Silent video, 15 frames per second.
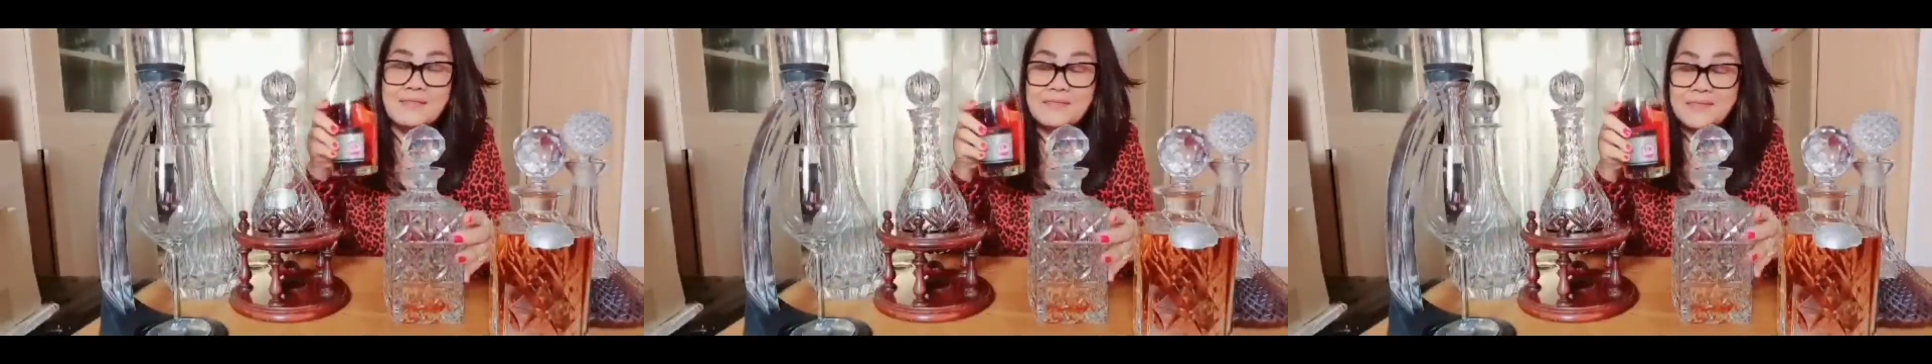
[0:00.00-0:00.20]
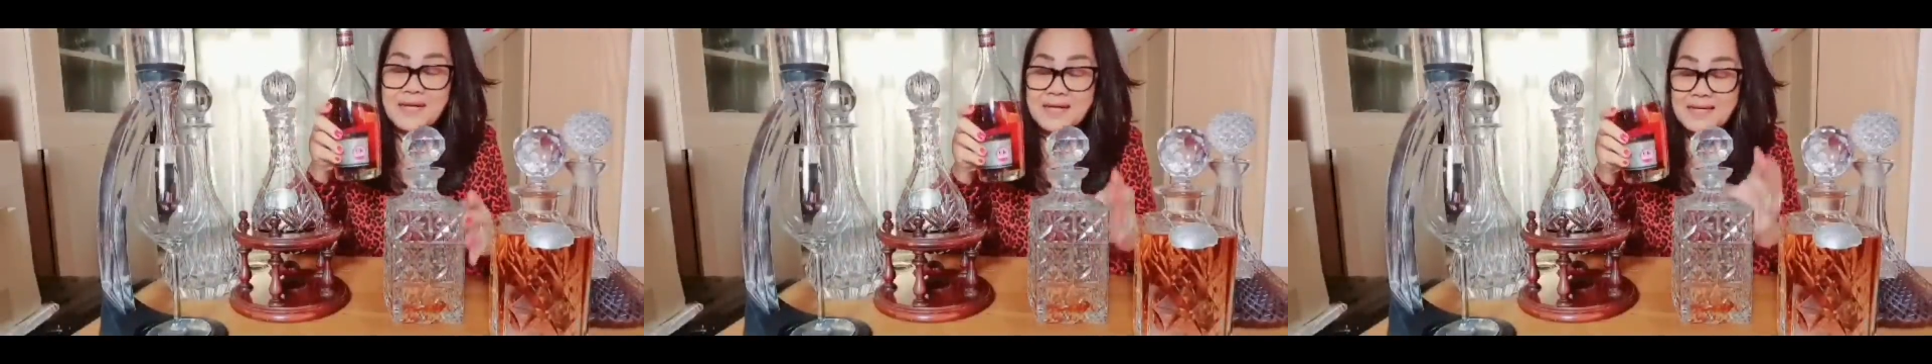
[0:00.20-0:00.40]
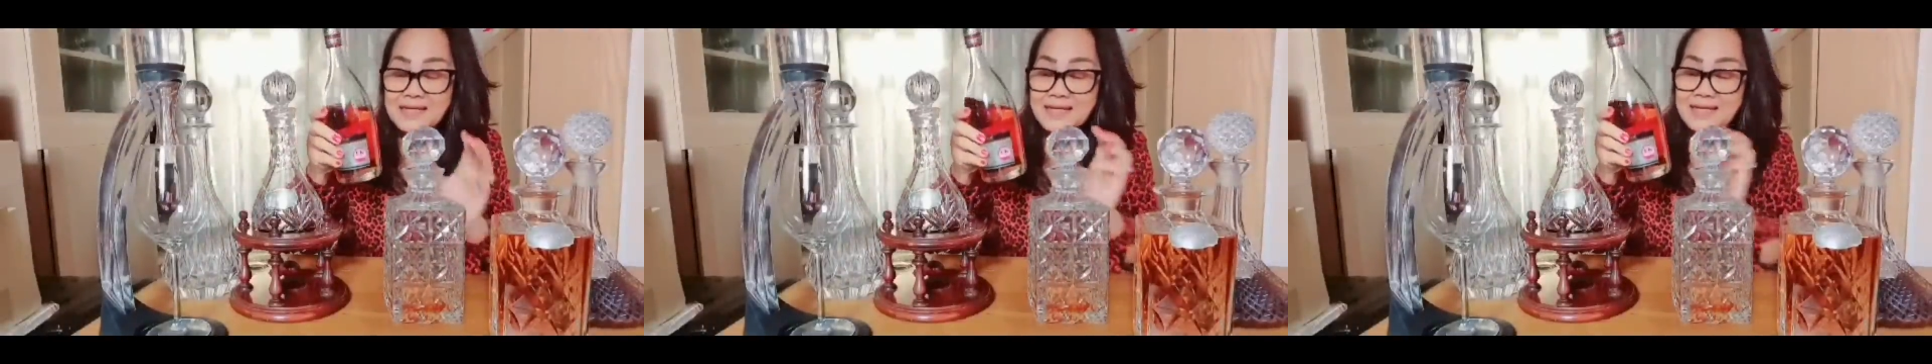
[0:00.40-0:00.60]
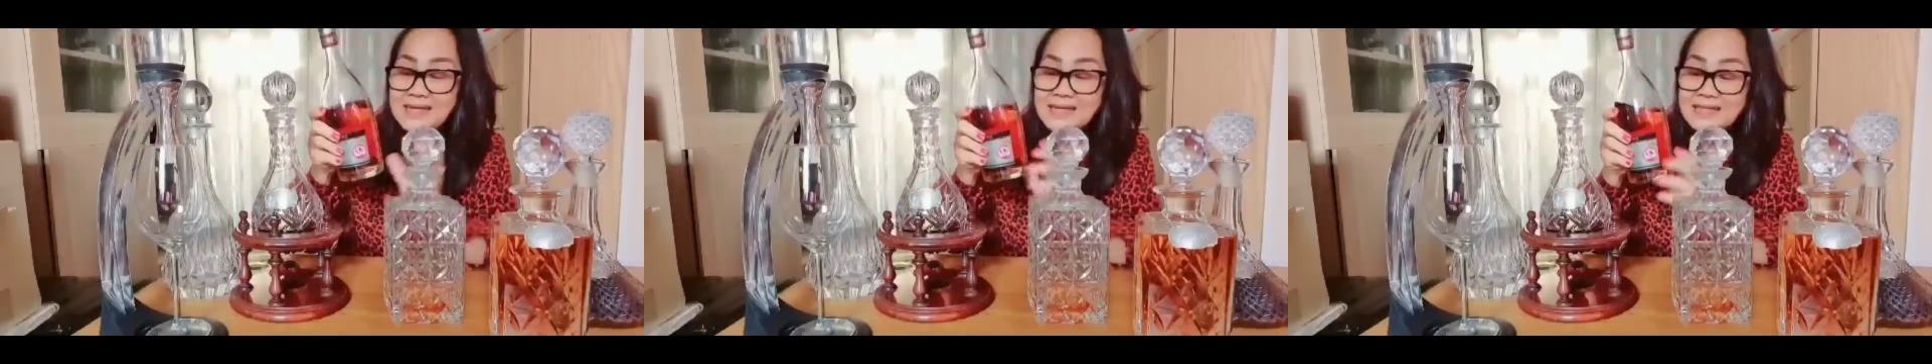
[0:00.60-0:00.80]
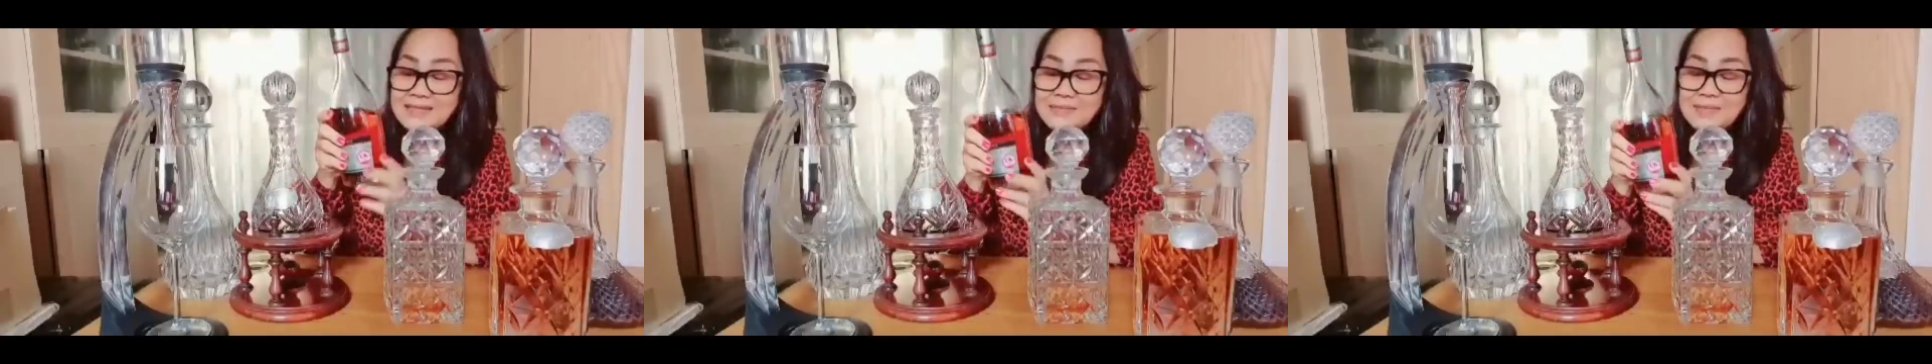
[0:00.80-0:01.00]
my
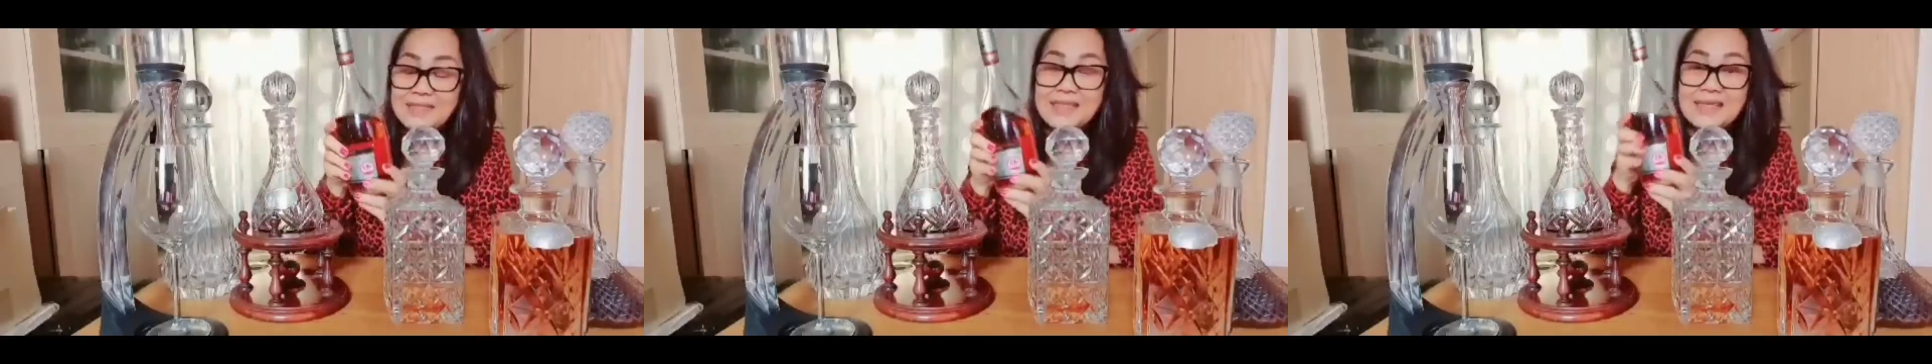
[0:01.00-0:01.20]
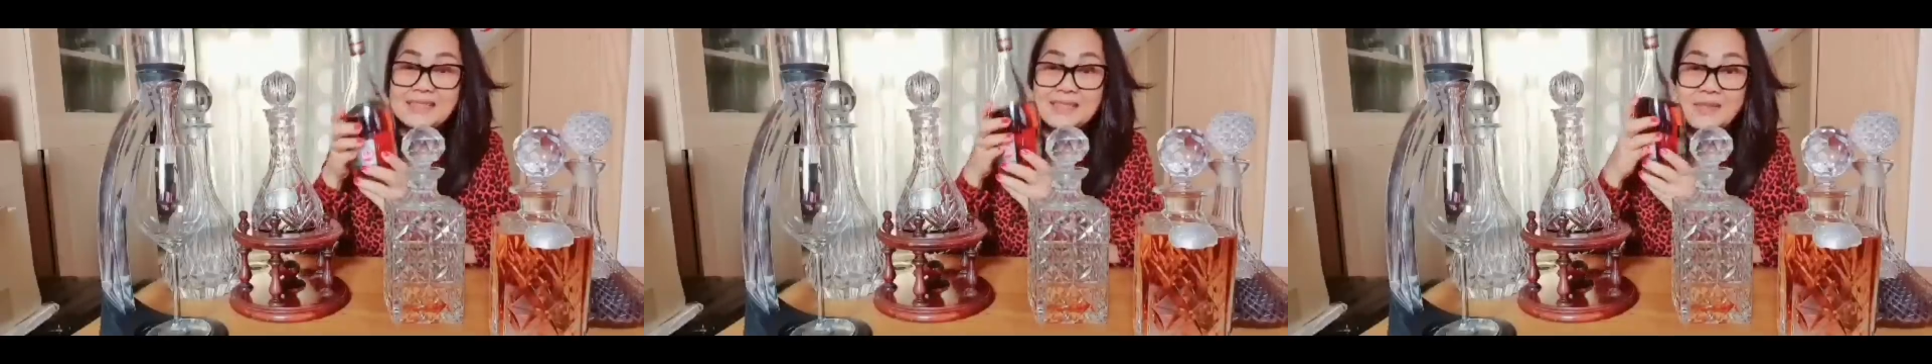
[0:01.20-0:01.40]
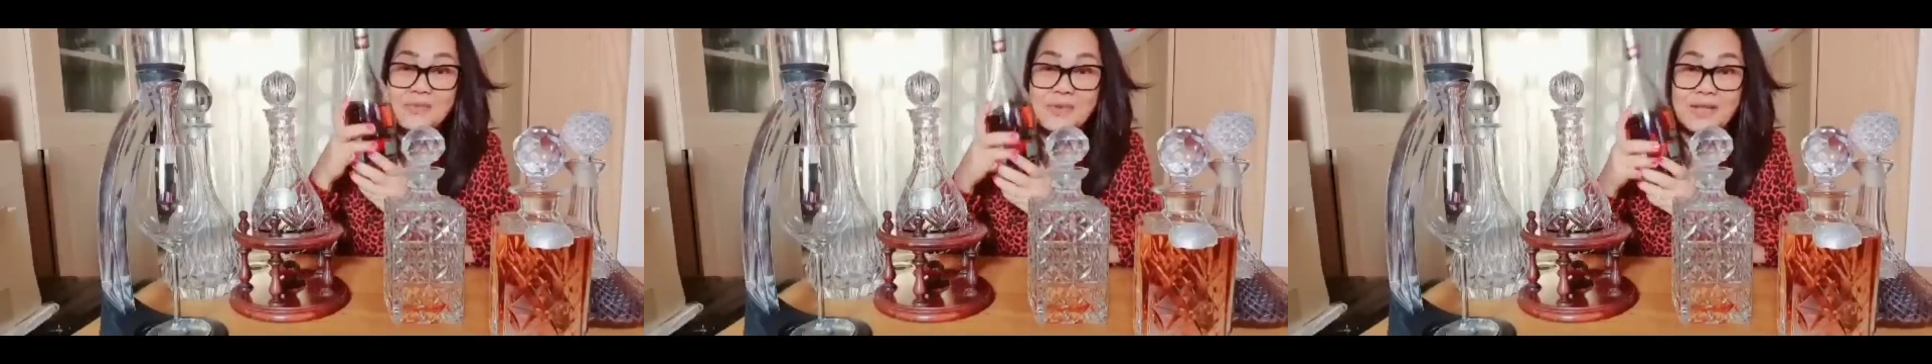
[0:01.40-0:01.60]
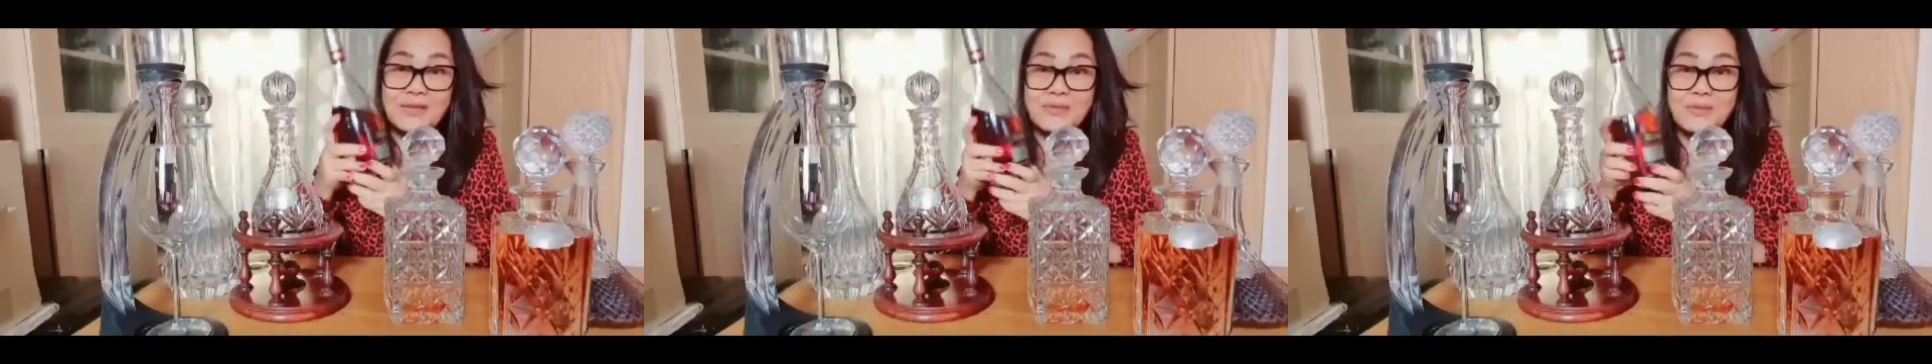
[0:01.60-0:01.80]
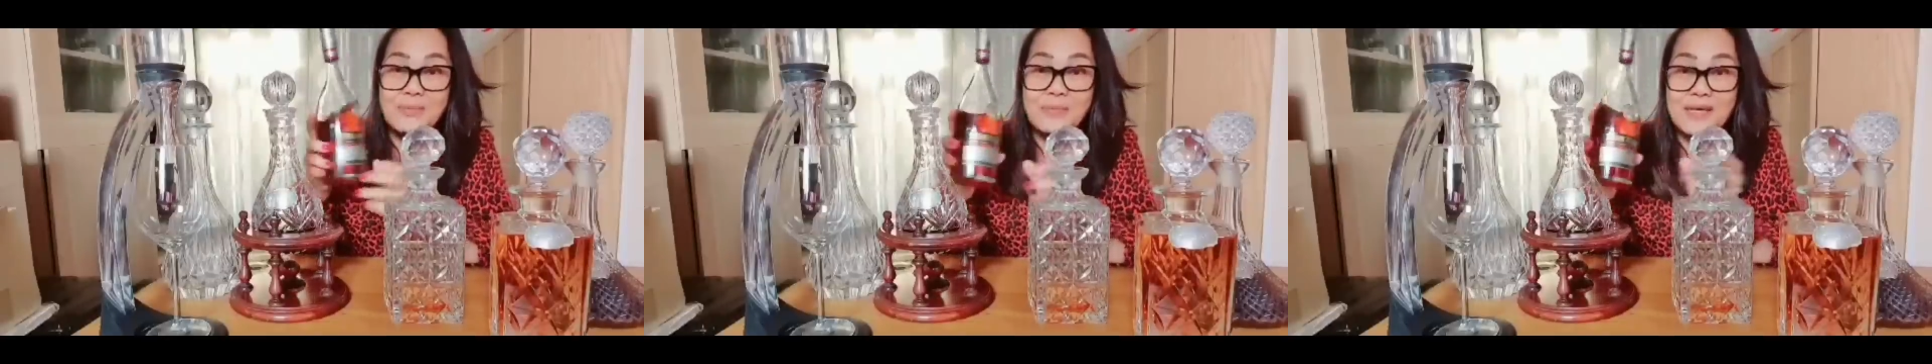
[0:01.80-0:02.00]
husband doesn't want
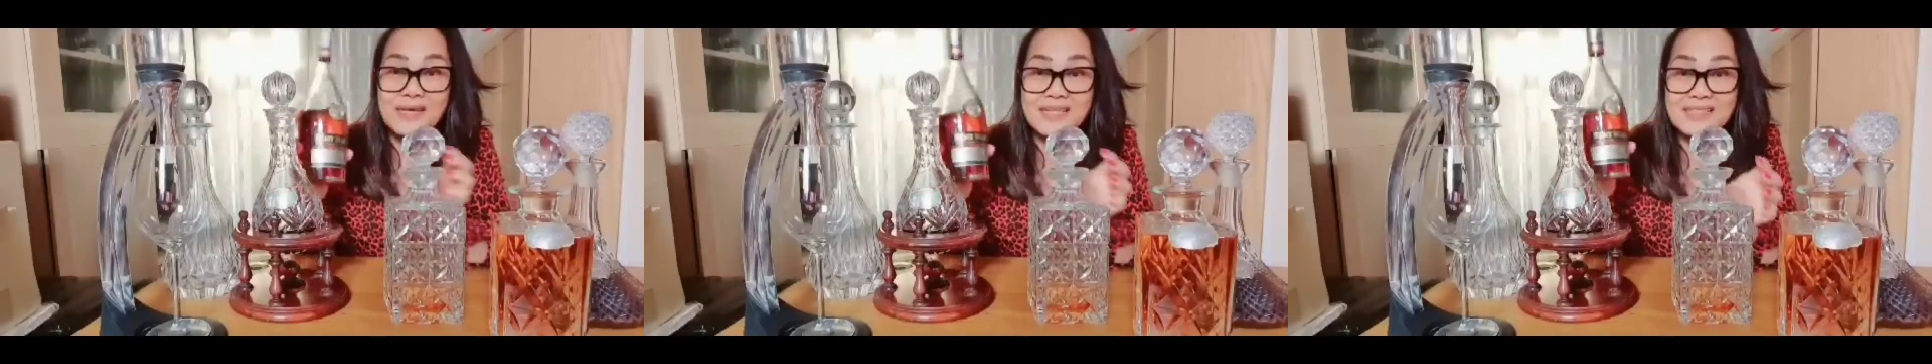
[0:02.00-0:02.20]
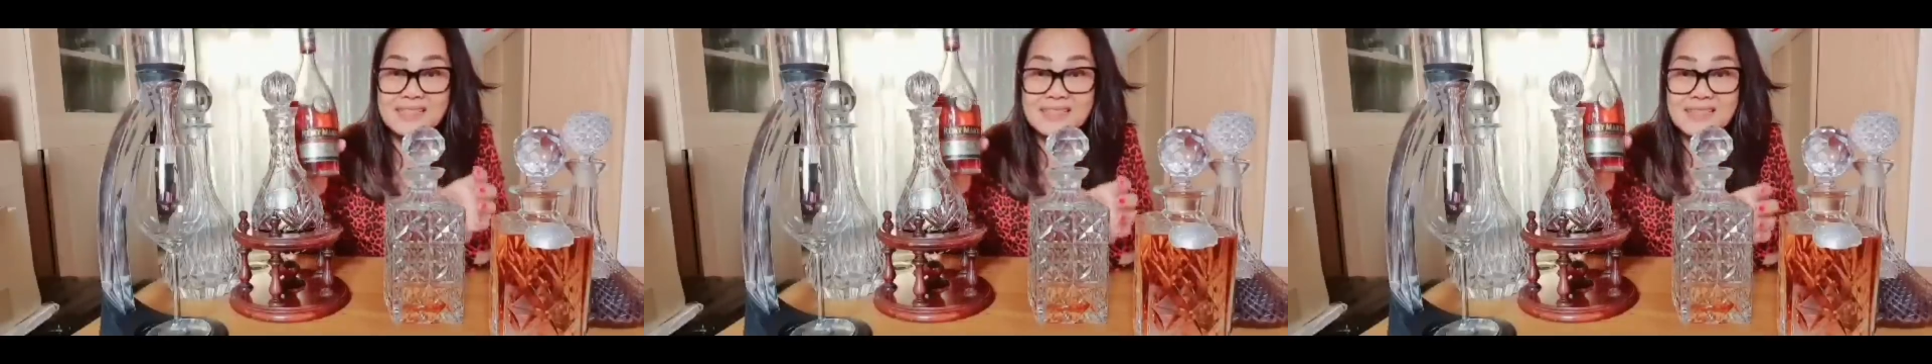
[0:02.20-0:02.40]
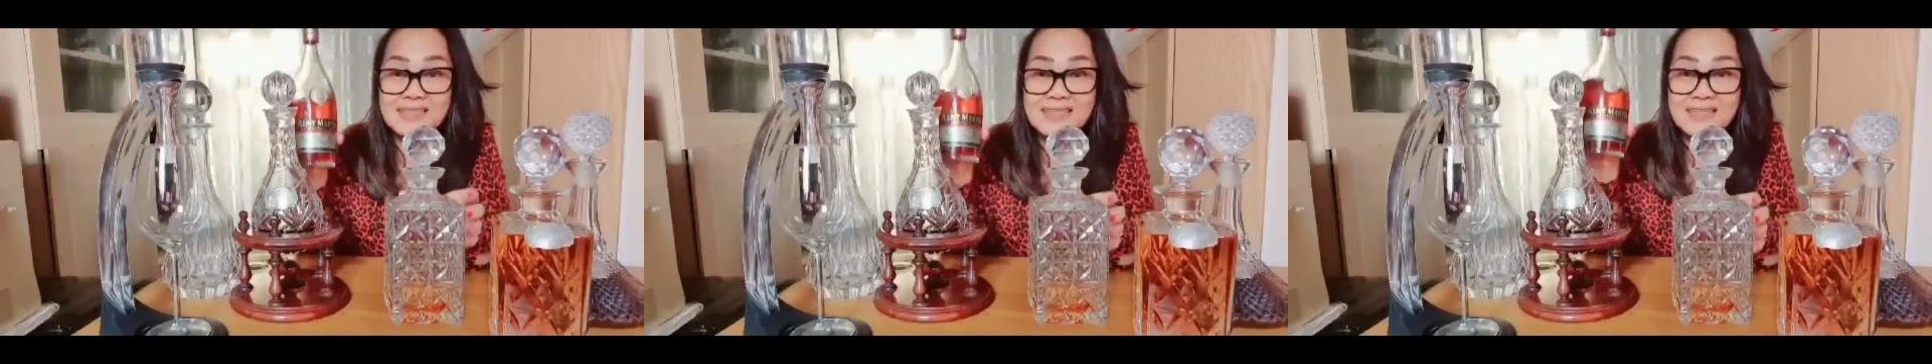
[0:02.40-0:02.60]
to mix